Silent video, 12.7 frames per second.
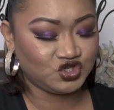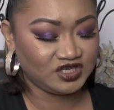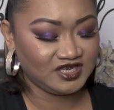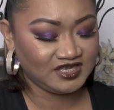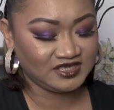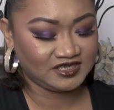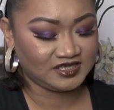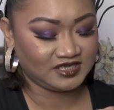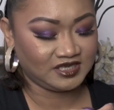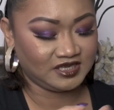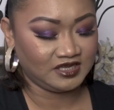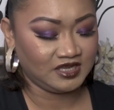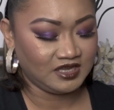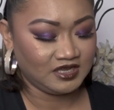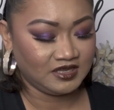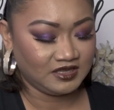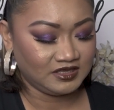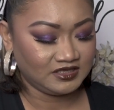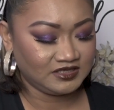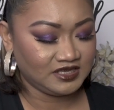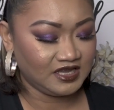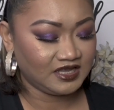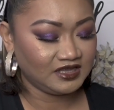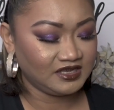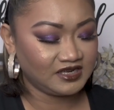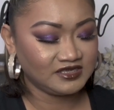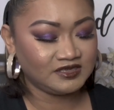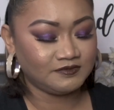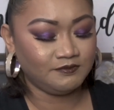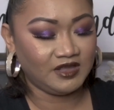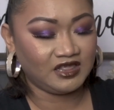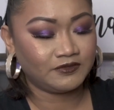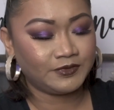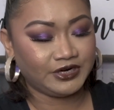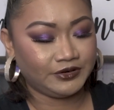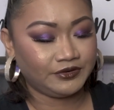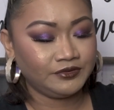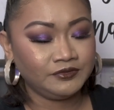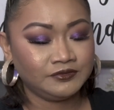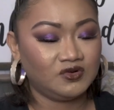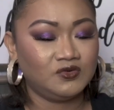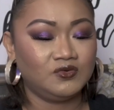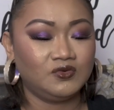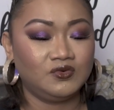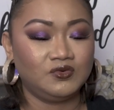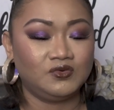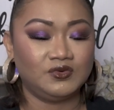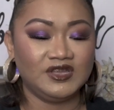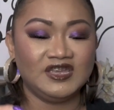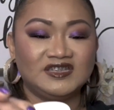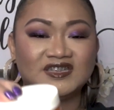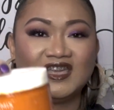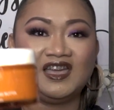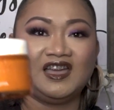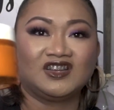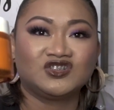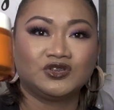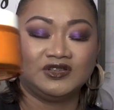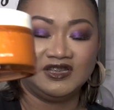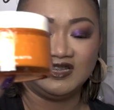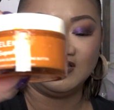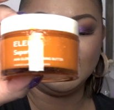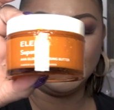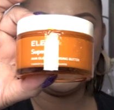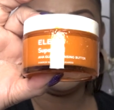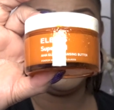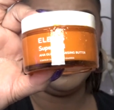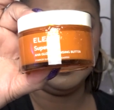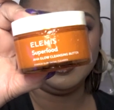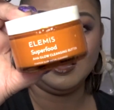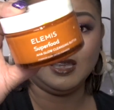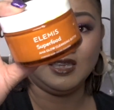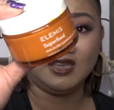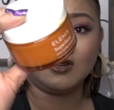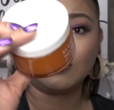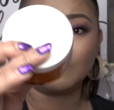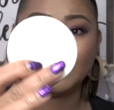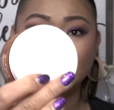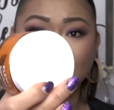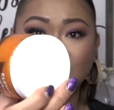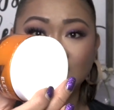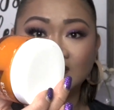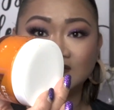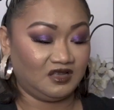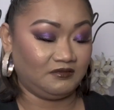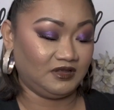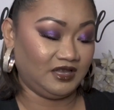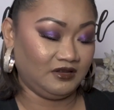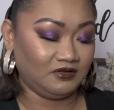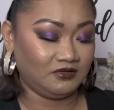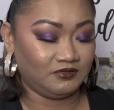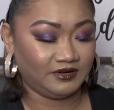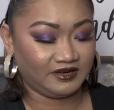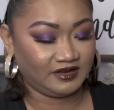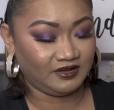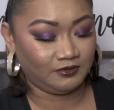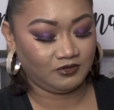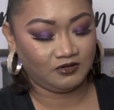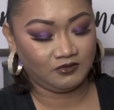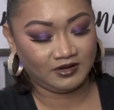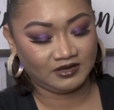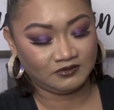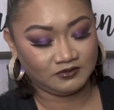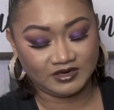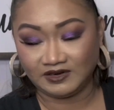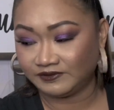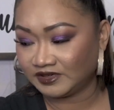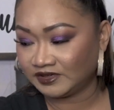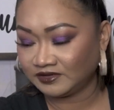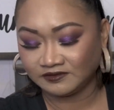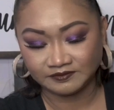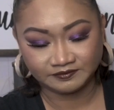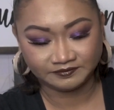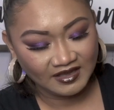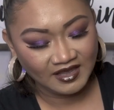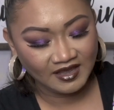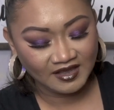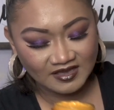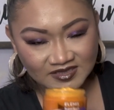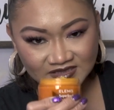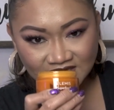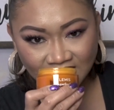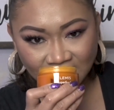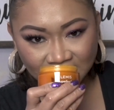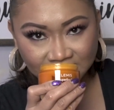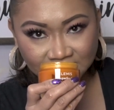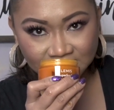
just take a little smell brew. Ooh, it's actually, it leaked already. I'm like, oh well, whatever. It has that,